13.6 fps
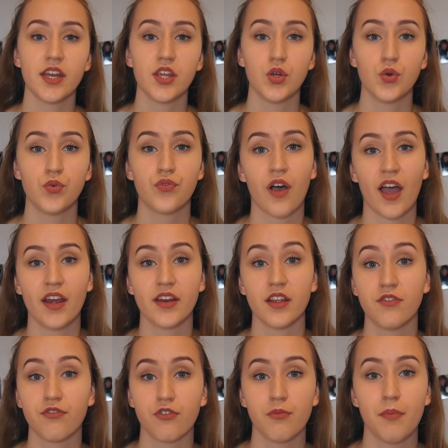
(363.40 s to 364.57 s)
you find
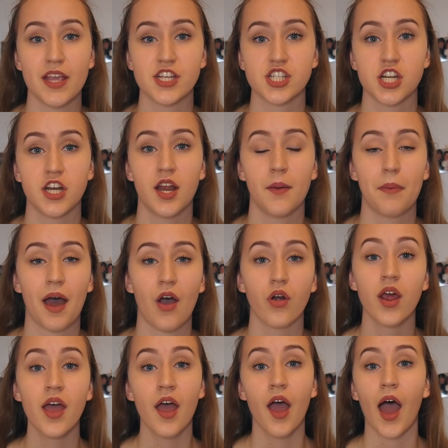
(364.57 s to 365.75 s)
information about
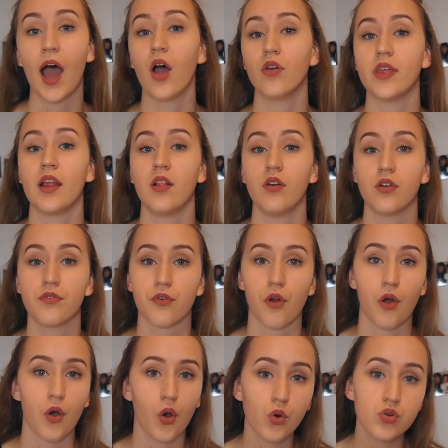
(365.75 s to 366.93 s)
how they look for a
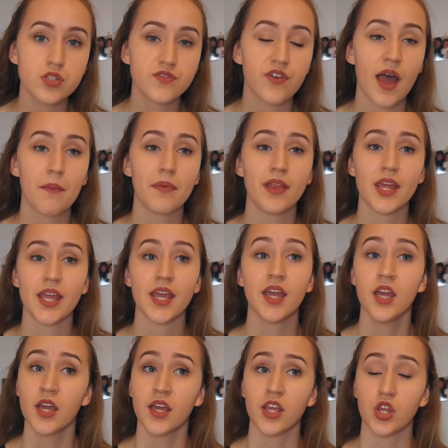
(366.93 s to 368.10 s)
host family.
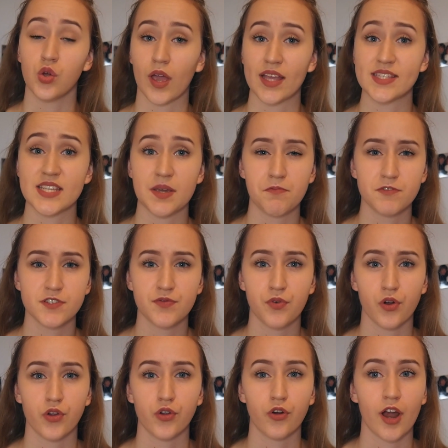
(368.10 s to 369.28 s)
You get tips for
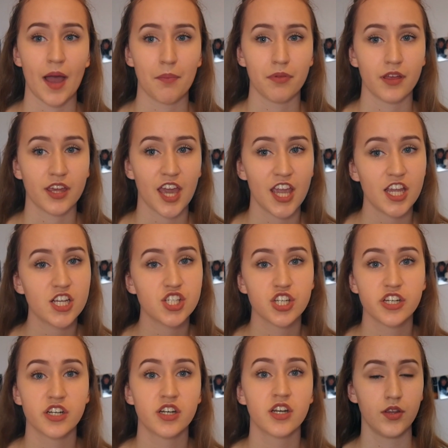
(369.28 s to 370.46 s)
your
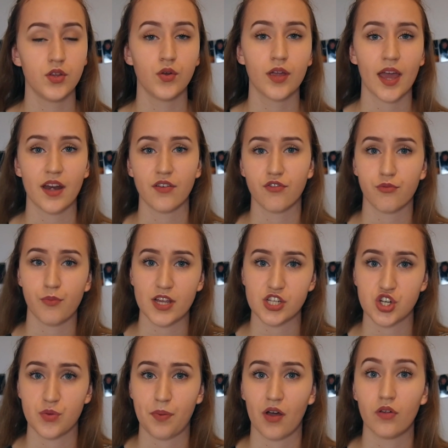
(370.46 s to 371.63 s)
application. You get
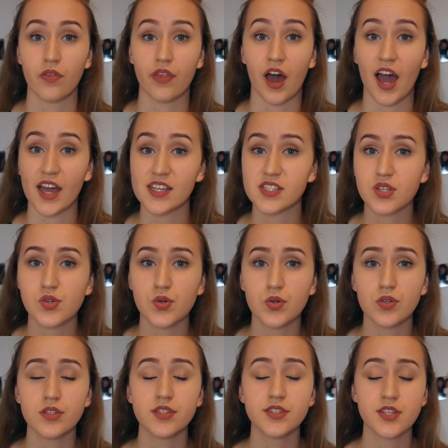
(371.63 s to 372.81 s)
information about the high
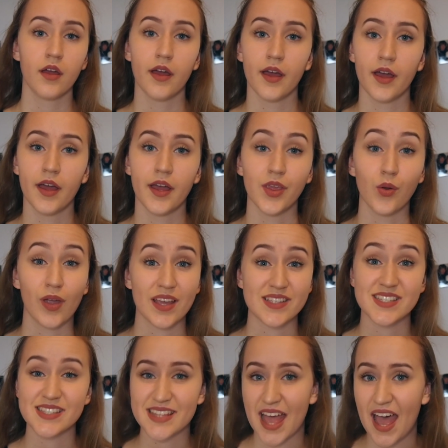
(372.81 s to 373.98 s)
schools. You get
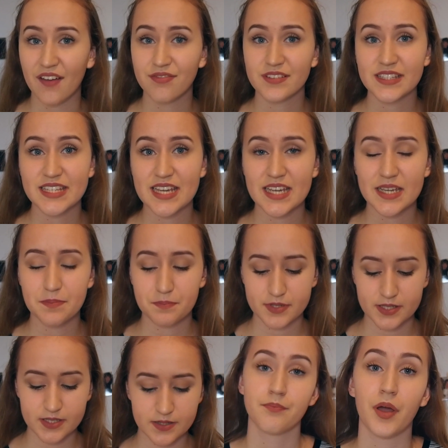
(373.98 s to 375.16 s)
staff
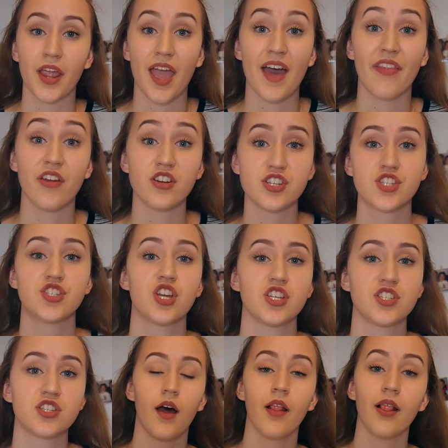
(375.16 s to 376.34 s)
tips. But yeah, there's
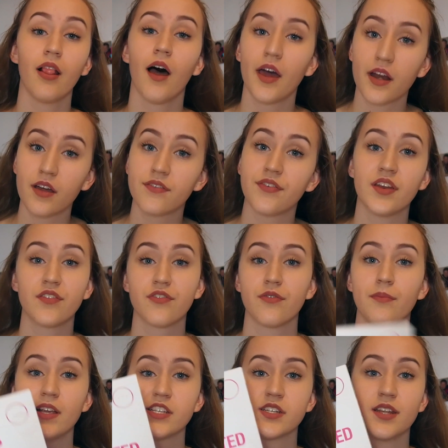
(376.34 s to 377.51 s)
just a lot of
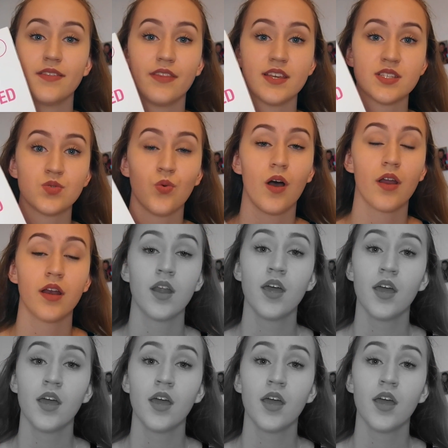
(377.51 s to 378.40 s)
information in this one,